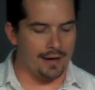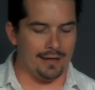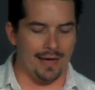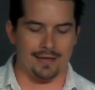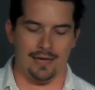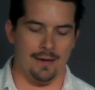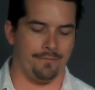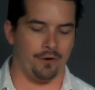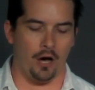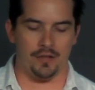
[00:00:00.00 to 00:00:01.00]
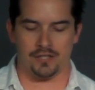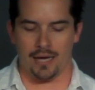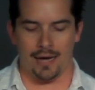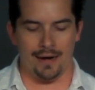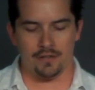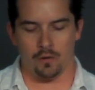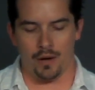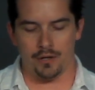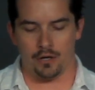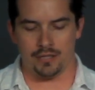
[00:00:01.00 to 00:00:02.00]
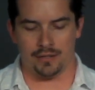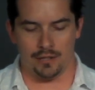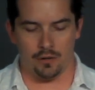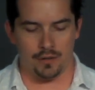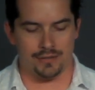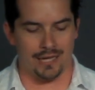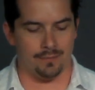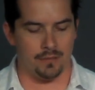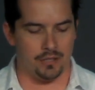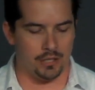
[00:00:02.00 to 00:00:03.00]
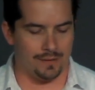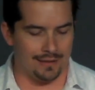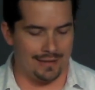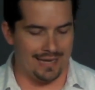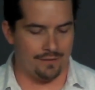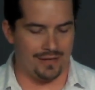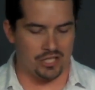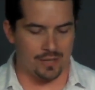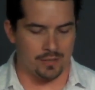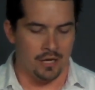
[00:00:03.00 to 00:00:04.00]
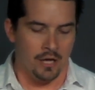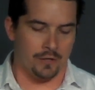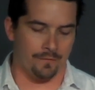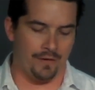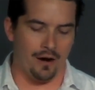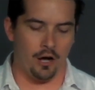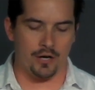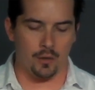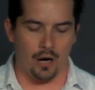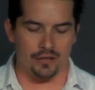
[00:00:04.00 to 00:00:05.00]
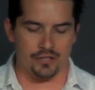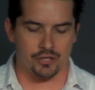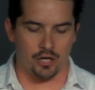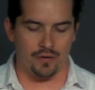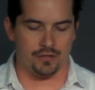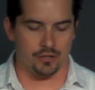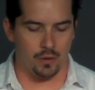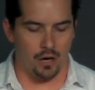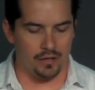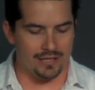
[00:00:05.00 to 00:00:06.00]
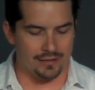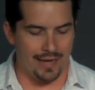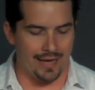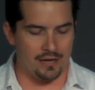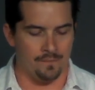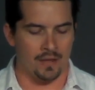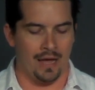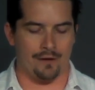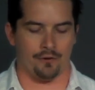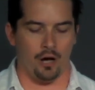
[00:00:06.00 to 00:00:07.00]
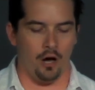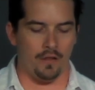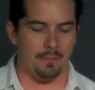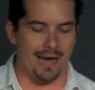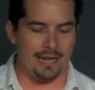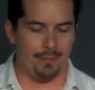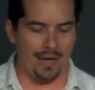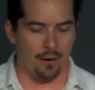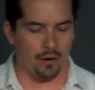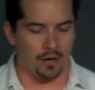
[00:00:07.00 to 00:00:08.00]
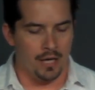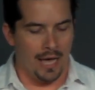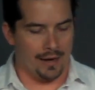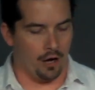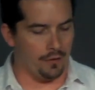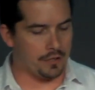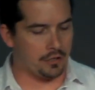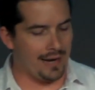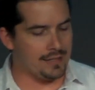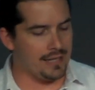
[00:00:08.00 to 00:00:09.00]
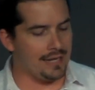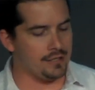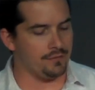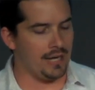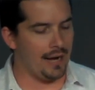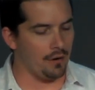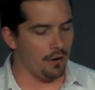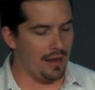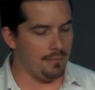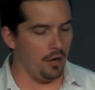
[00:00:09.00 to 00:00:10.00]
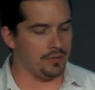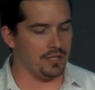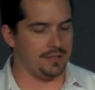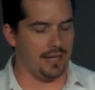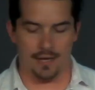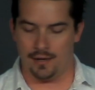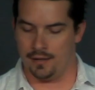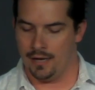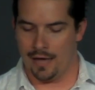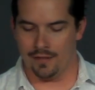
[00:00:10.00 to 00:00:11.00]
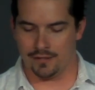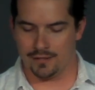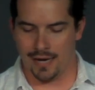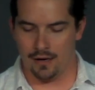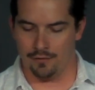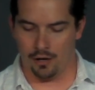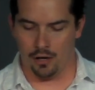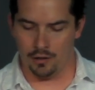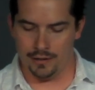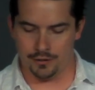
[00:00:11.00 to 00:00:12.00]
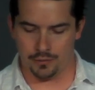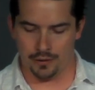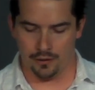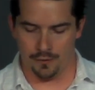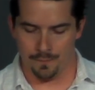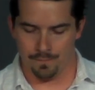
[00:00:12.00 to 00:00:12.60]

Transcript: like him for all the signs and wonders that the Lord sent him to do in the land of Egypt, to Pharaoh and to all his servants and to all his land, and for all the mighty power and all the great deeds of terror that Moses did in the sight of all Israel.